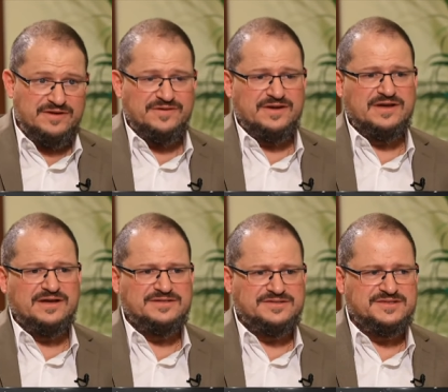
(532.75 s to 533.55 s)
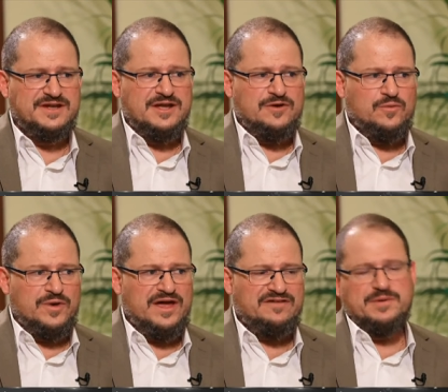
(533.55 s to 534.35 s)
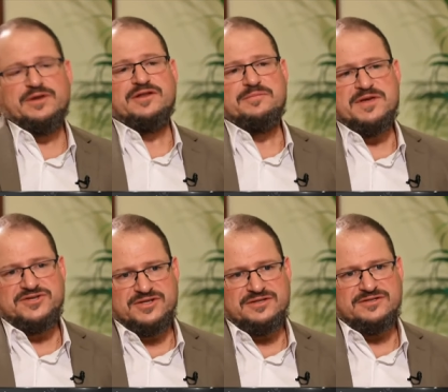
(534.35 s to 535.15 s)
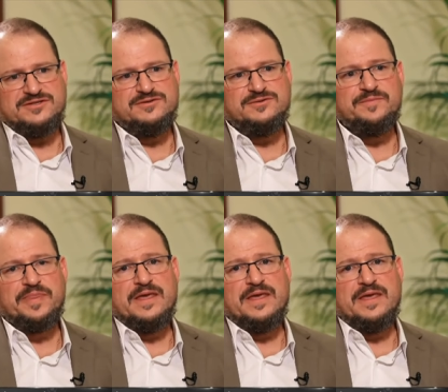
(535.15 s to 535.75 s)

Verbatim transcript: I think it's, we have been on a mission to